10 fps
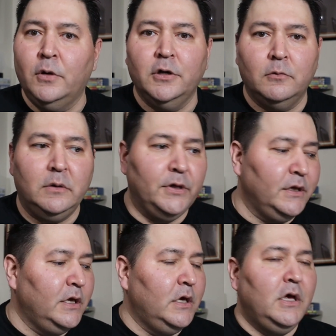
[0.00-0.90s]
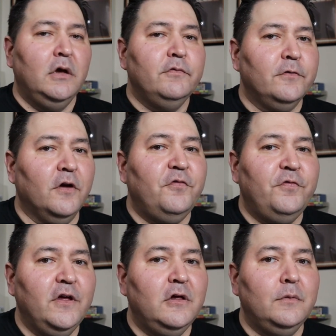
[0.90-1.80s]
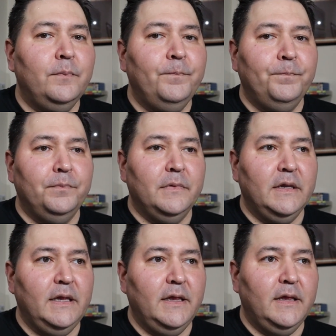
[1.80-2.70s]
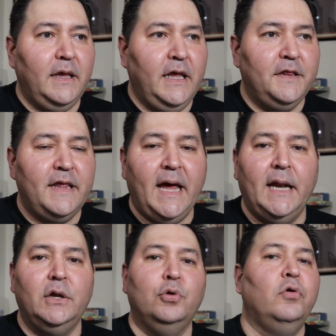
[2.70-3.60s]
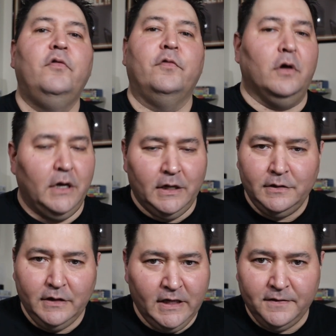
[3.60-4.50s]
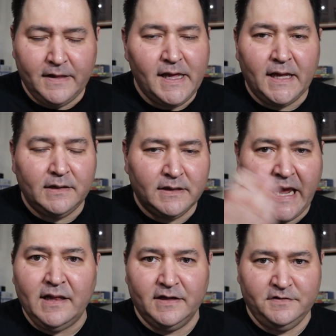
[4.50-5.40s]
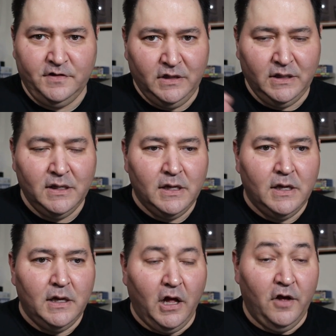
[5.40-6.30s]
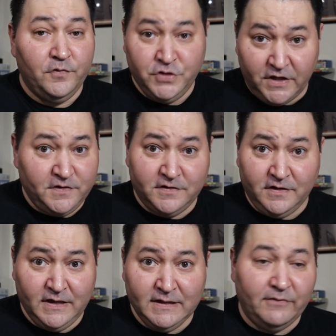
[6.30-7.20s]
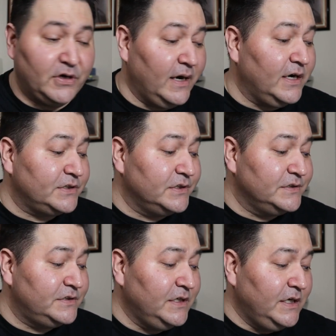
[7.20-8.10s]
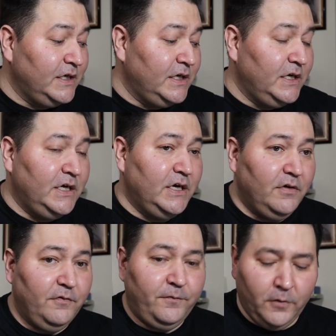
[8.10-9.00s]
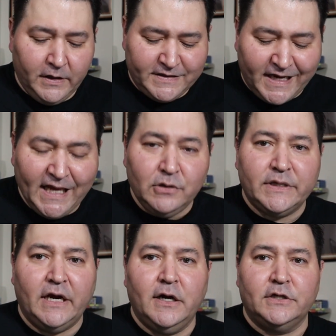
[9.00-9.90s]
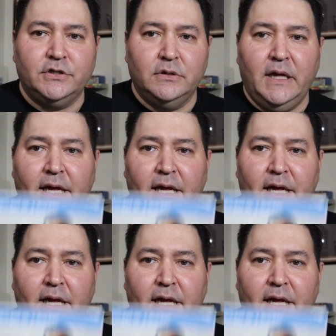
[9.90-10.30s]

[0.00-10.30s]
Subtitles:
Wonder Woman, for a film in that oeuvre, in that galaxy of Justice League level characters, for a title character